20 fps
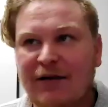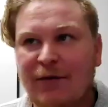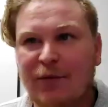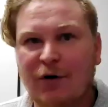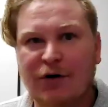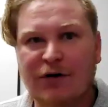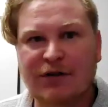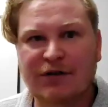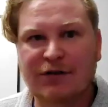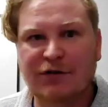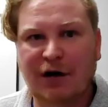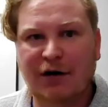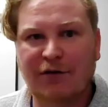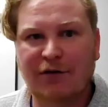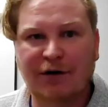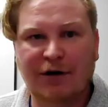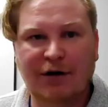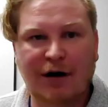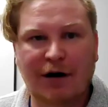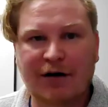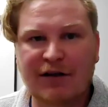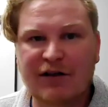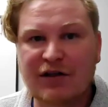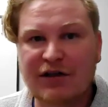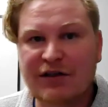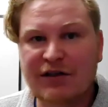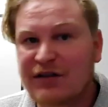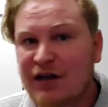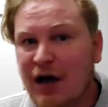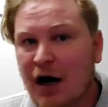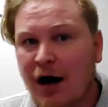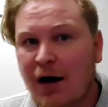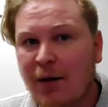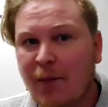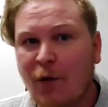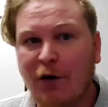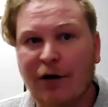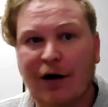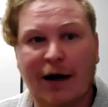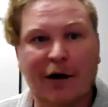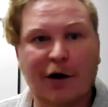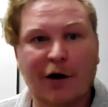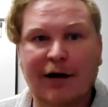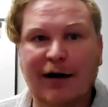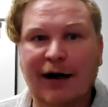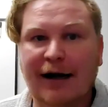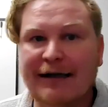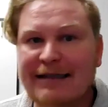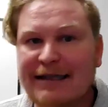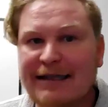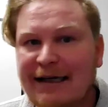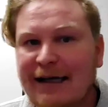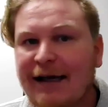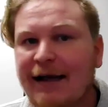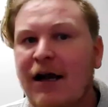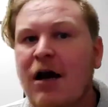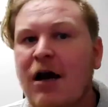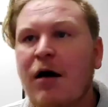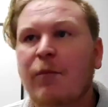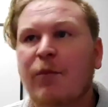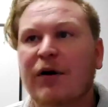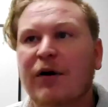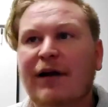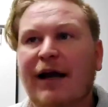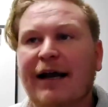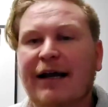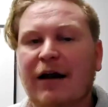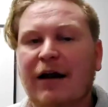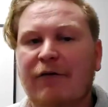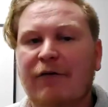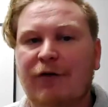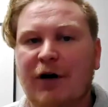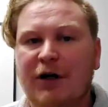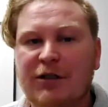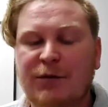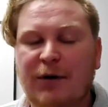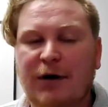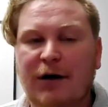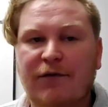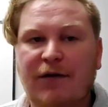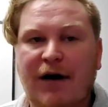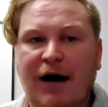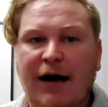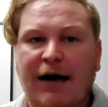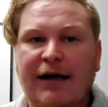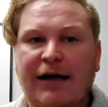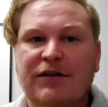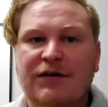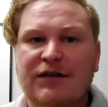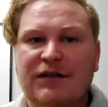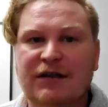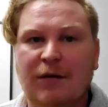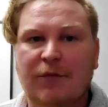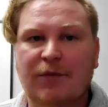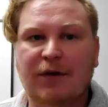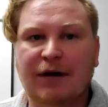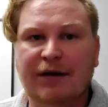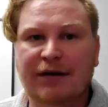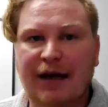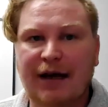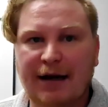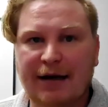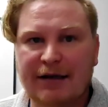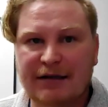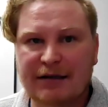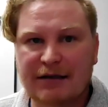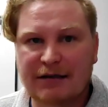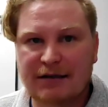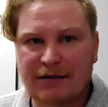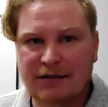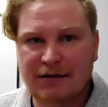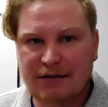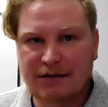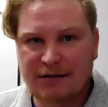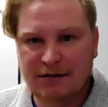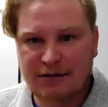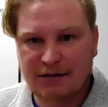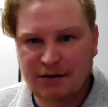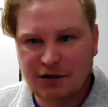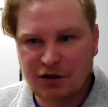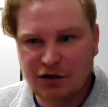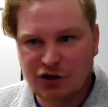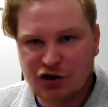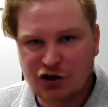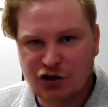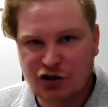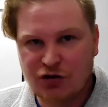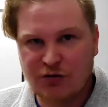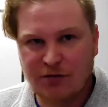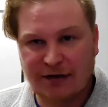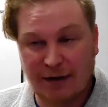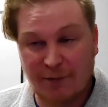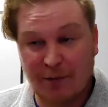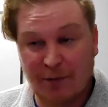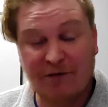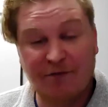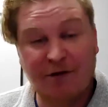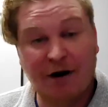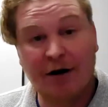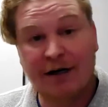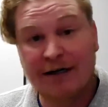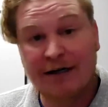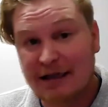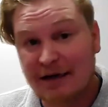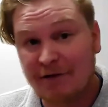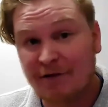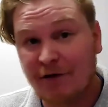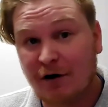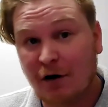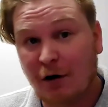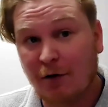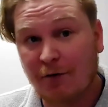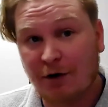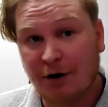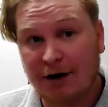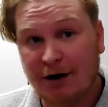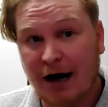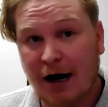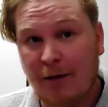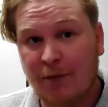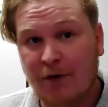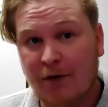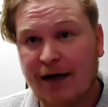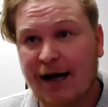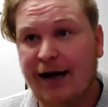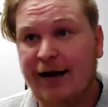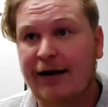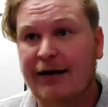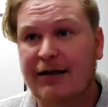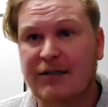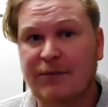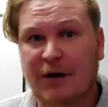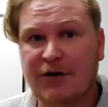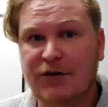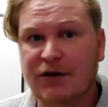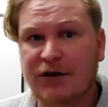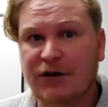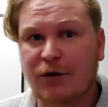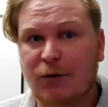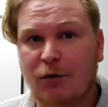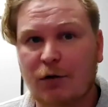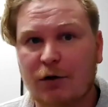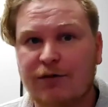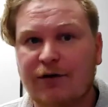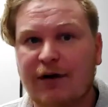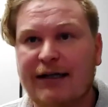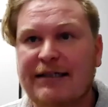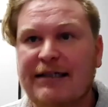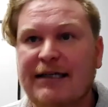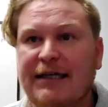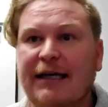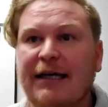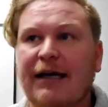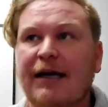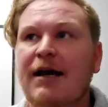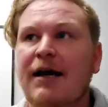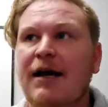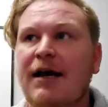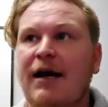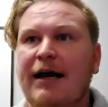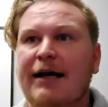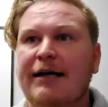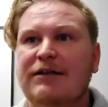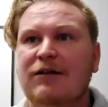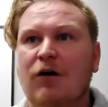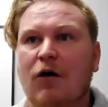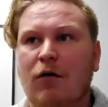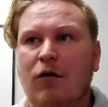person trying to figure out is dumb or not good at IT, but like a fresh pair of eyes on something that can be very difficult, very complicated, especially in the world of IT, is